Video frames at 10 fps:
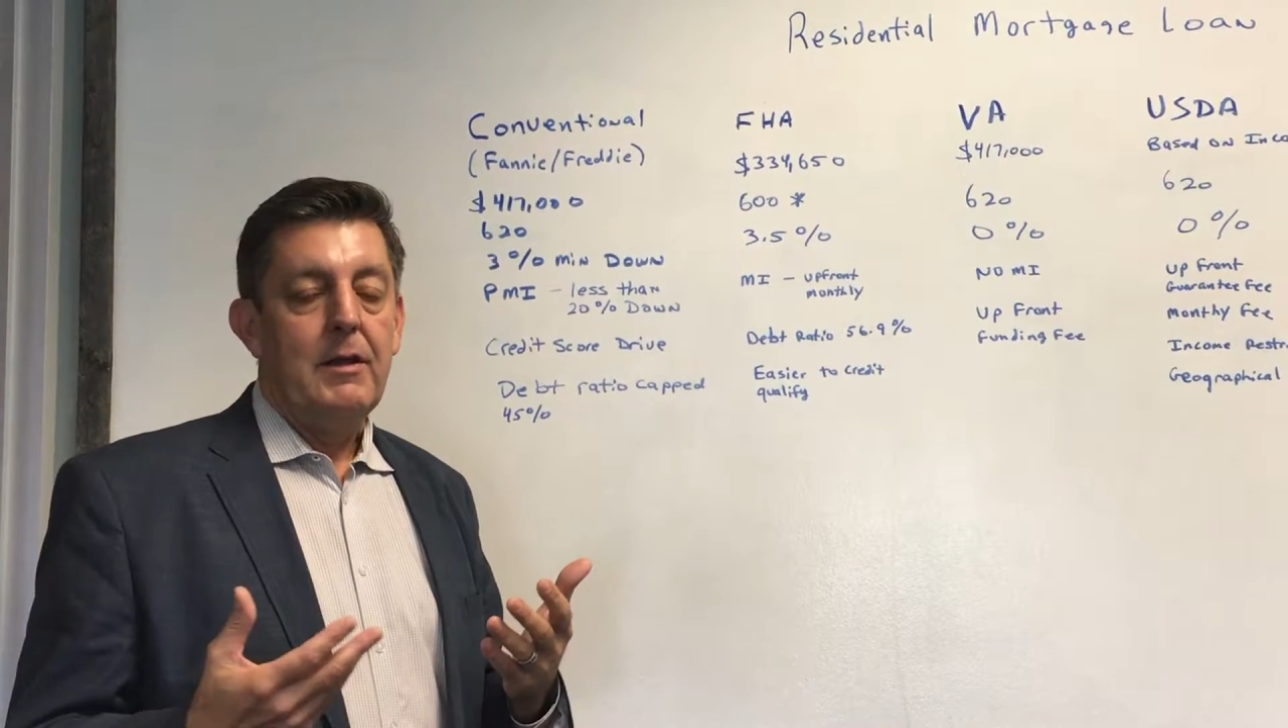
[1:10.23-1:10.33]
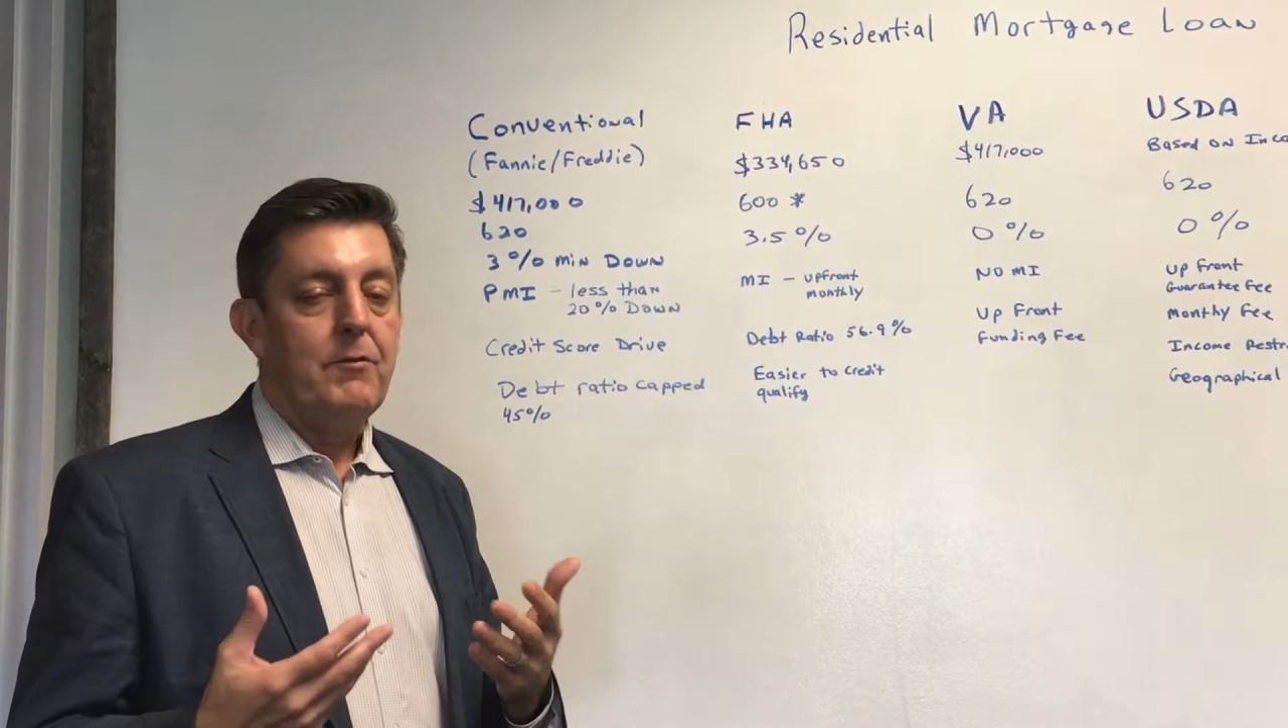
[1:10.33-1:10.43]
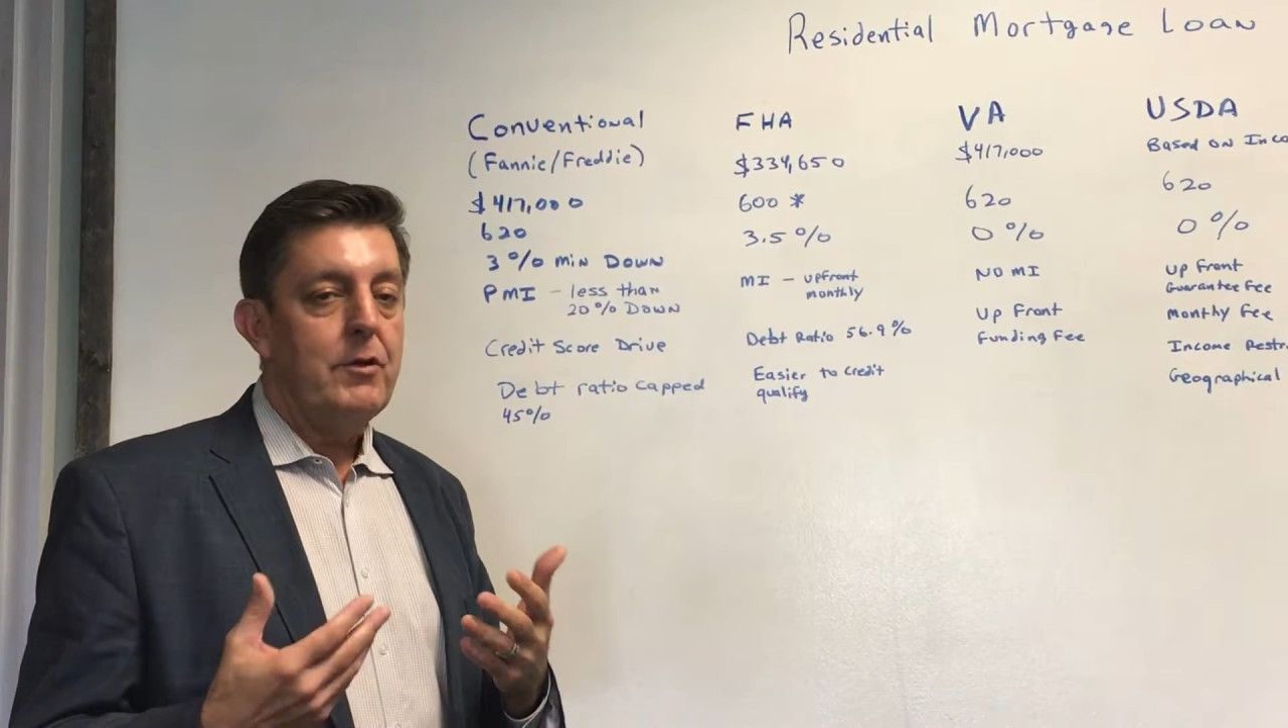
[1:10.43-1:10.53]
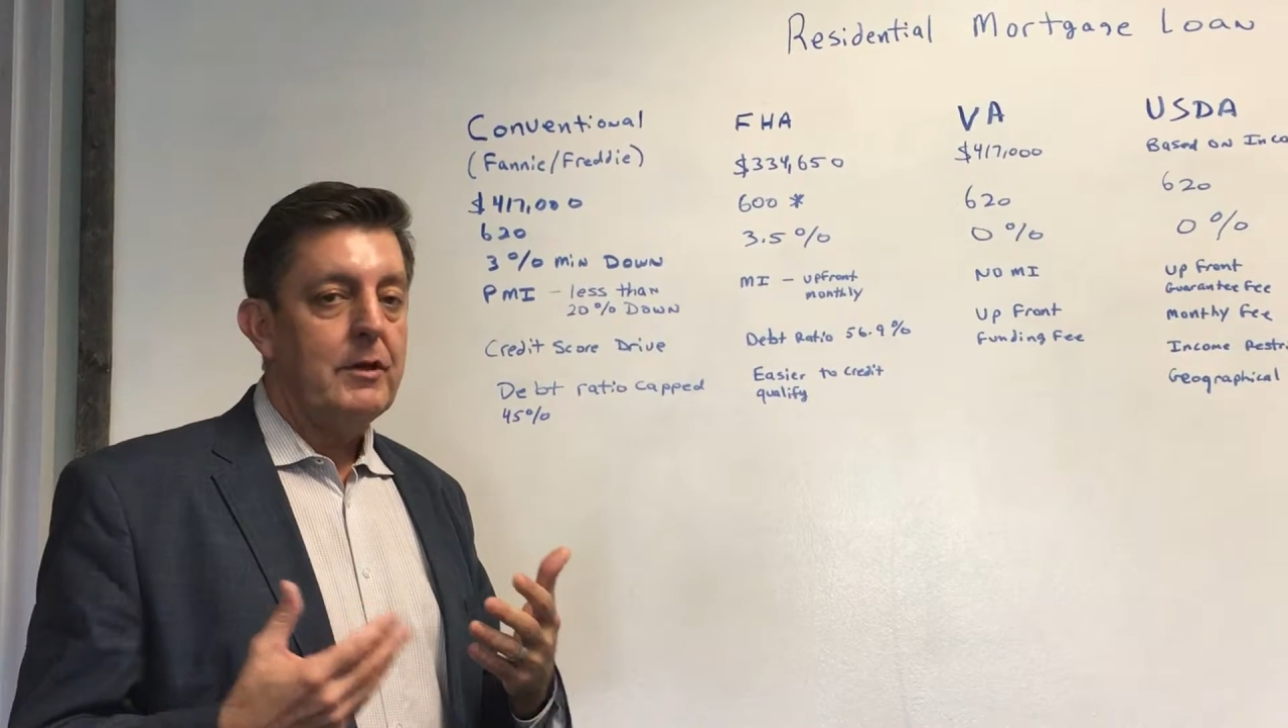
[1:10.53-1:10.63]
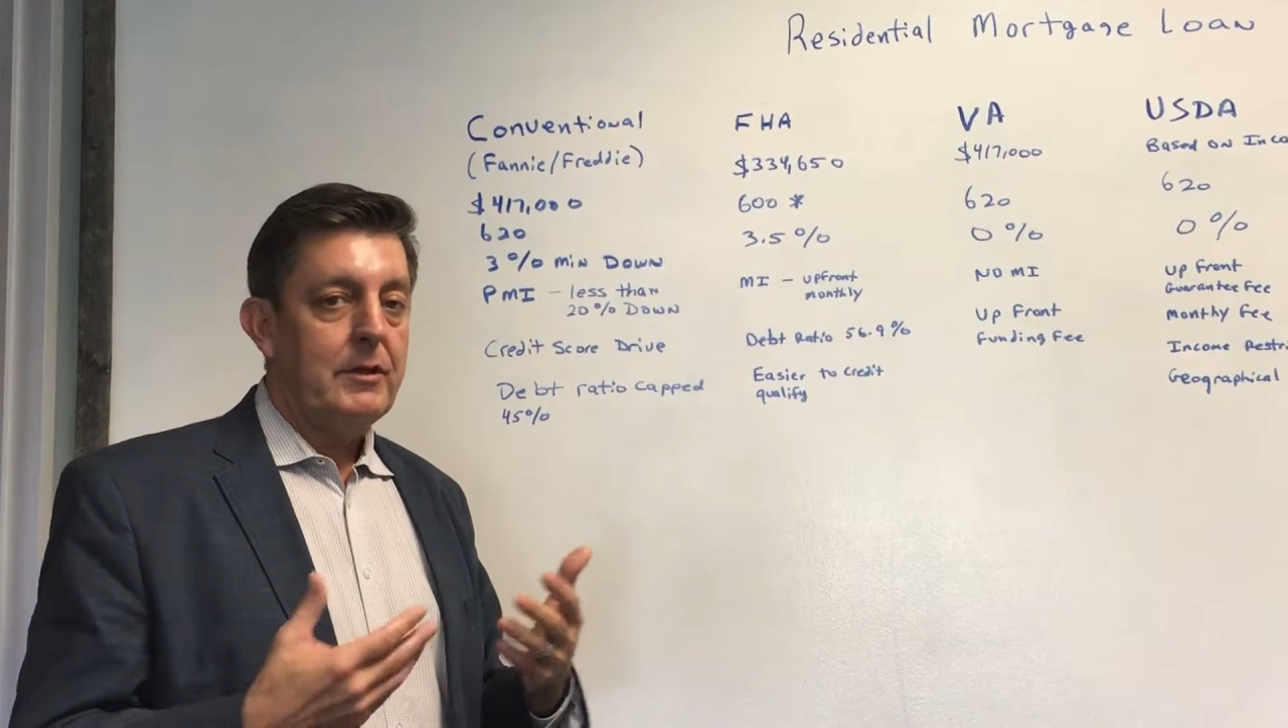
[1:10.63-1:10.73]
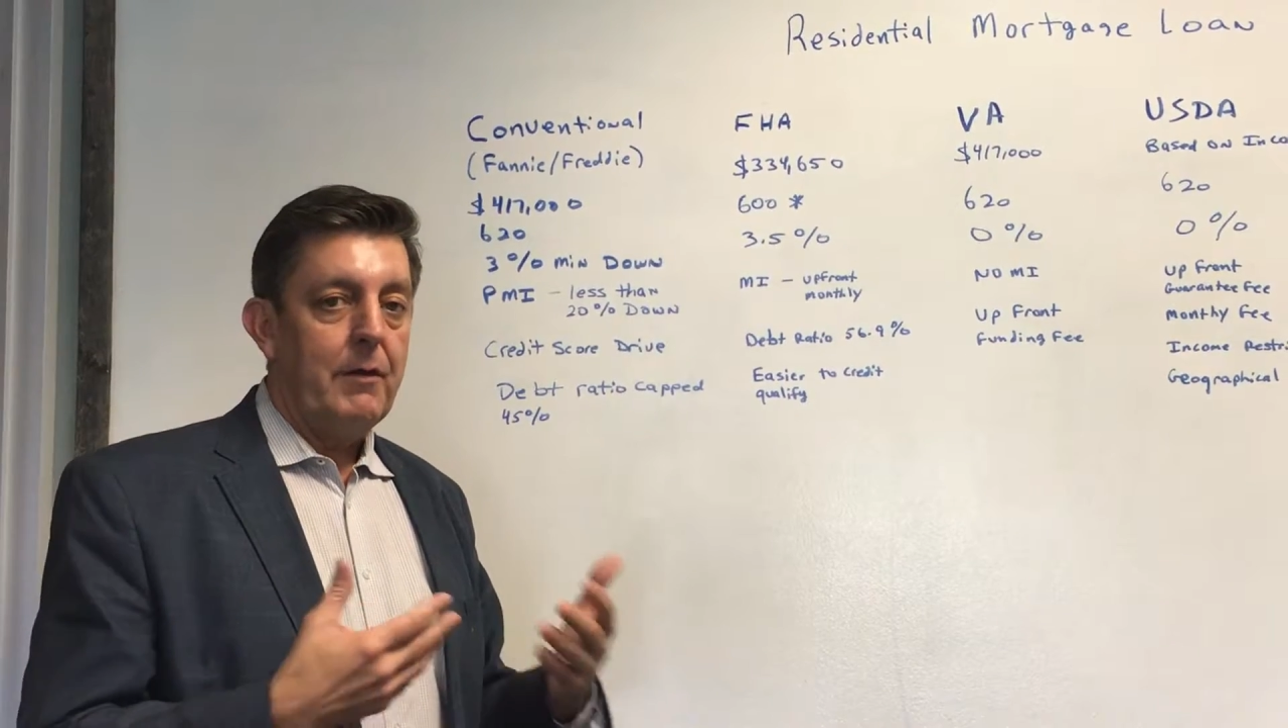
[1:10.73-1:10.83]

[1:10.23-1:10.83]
If you can